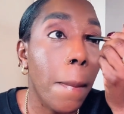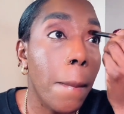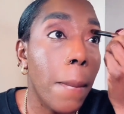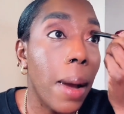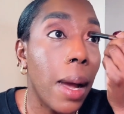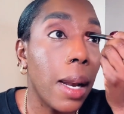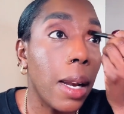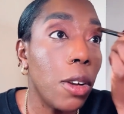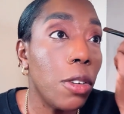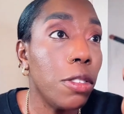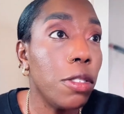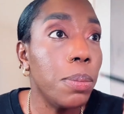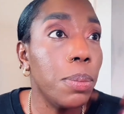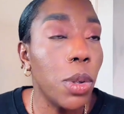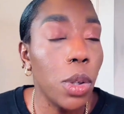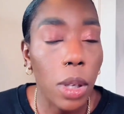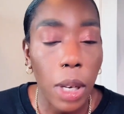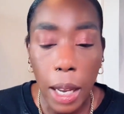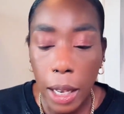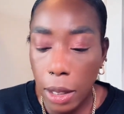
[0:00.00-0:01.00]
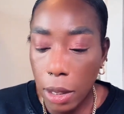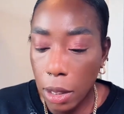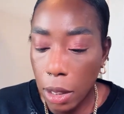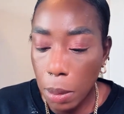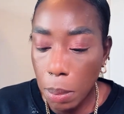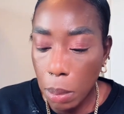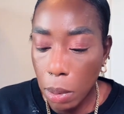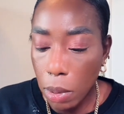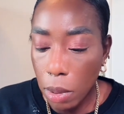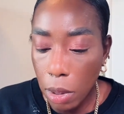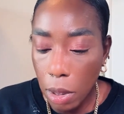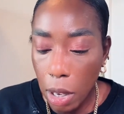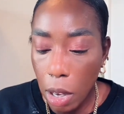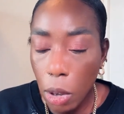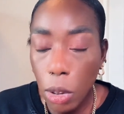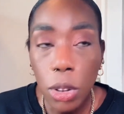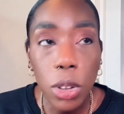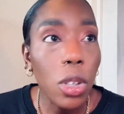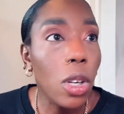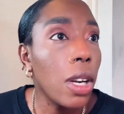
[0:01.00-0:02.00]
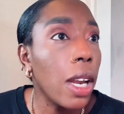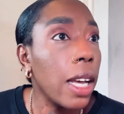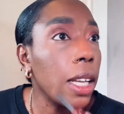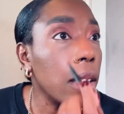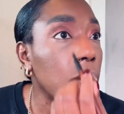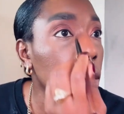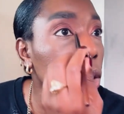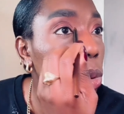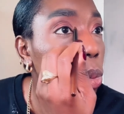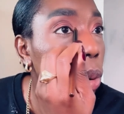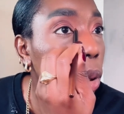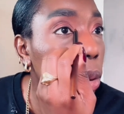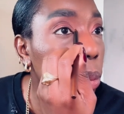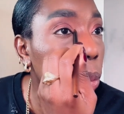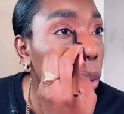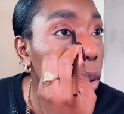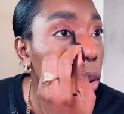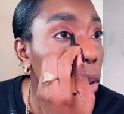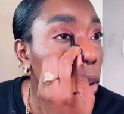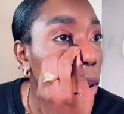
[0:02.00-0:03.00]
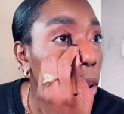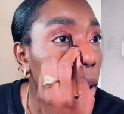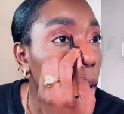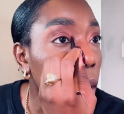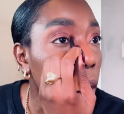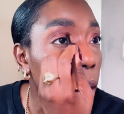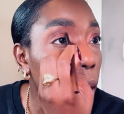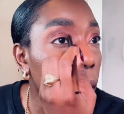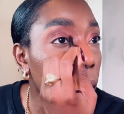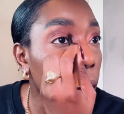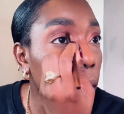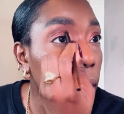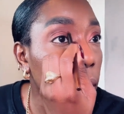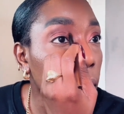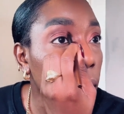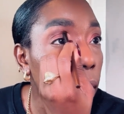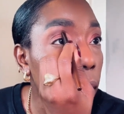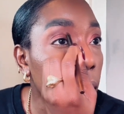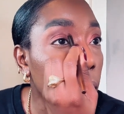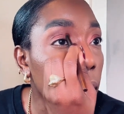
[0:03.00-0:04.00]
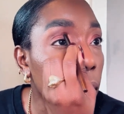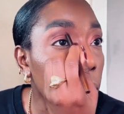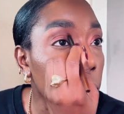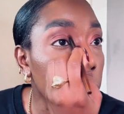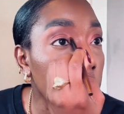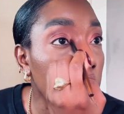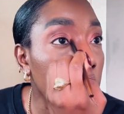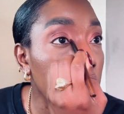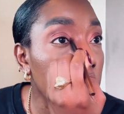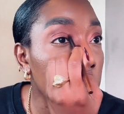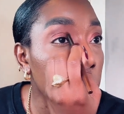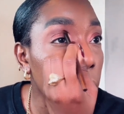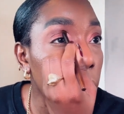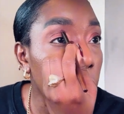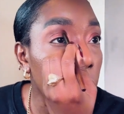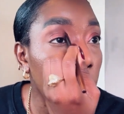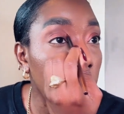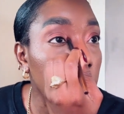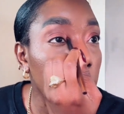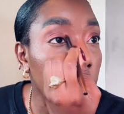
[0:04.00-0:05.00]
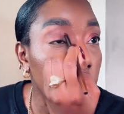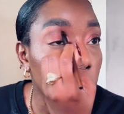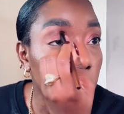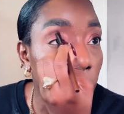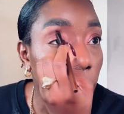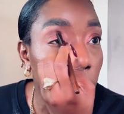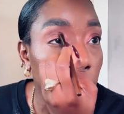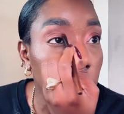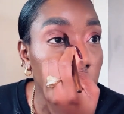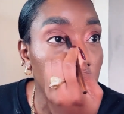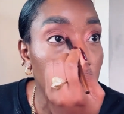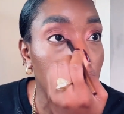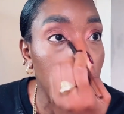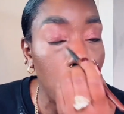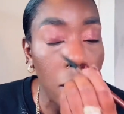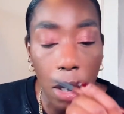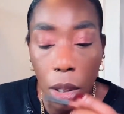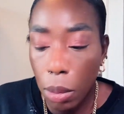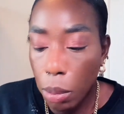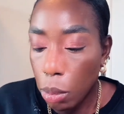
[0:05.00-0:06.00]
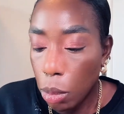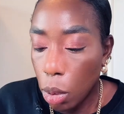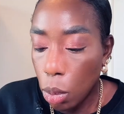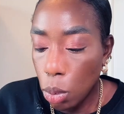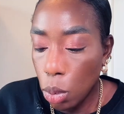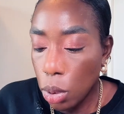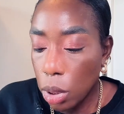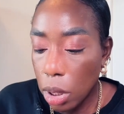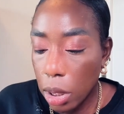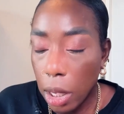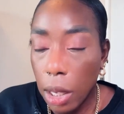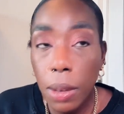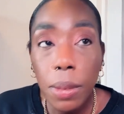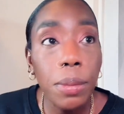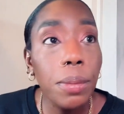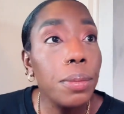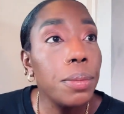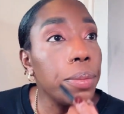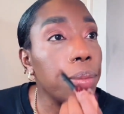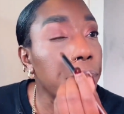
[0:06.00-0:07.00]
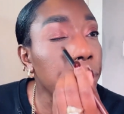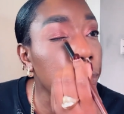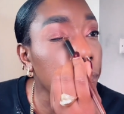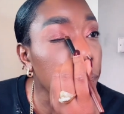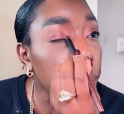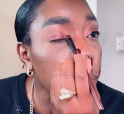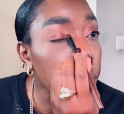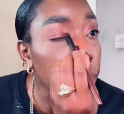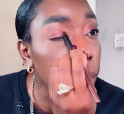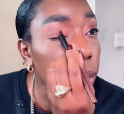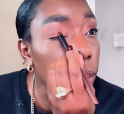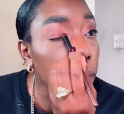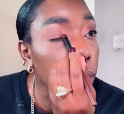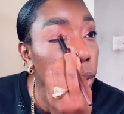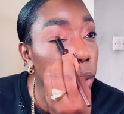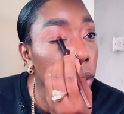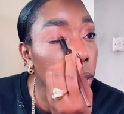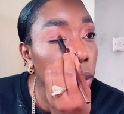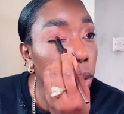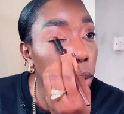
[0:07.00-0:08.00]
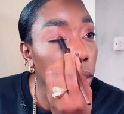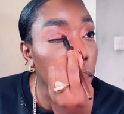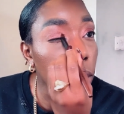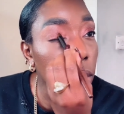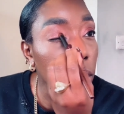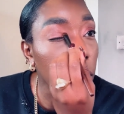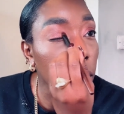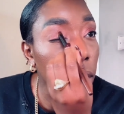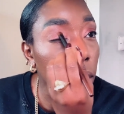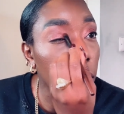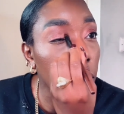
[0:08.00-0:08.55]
I love Moonlight Deep. I also like this one, but I think maybe I need to add, but we'll see. We'll see.